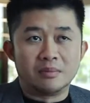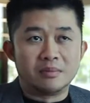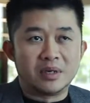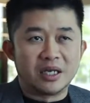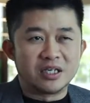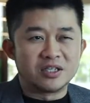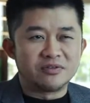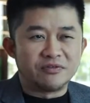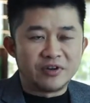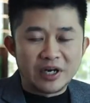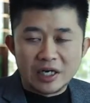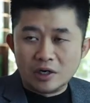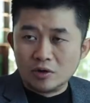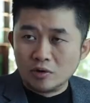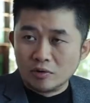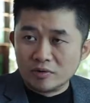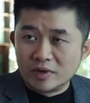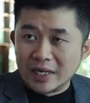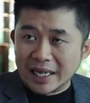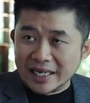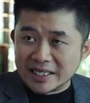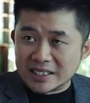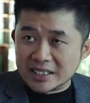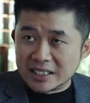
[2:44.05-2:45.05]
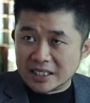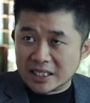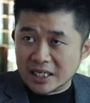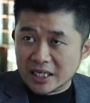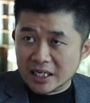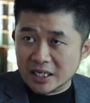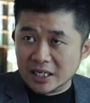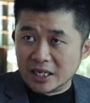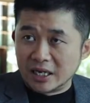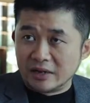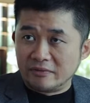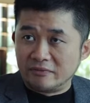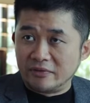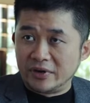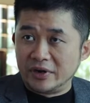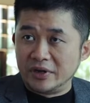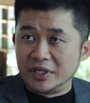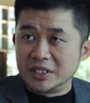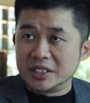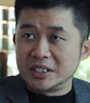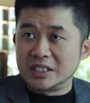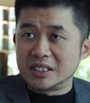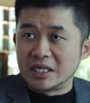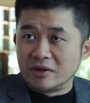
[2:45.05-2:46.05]
There's very low density and
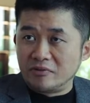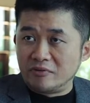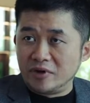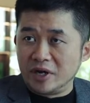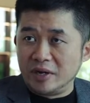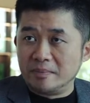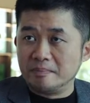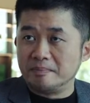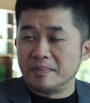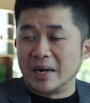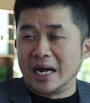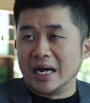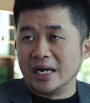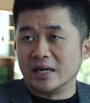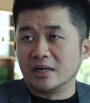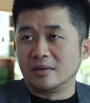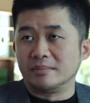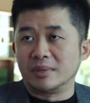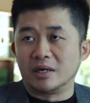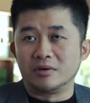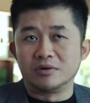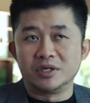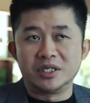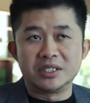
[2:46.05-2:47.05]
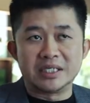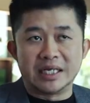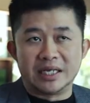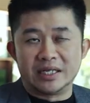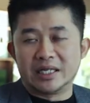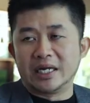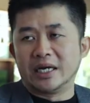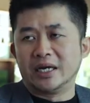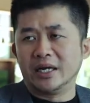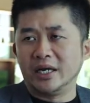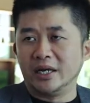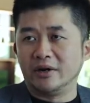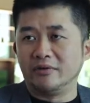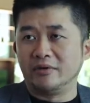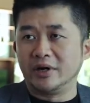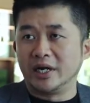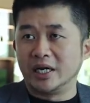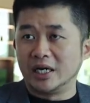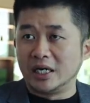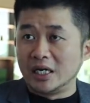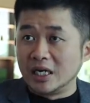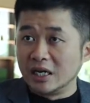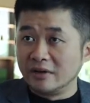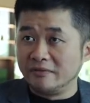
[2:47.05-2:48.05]
very serene part about this entire area,
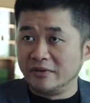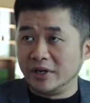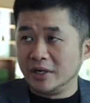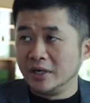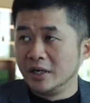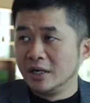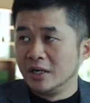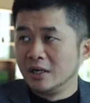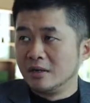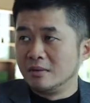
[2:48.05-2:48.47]
and I love it.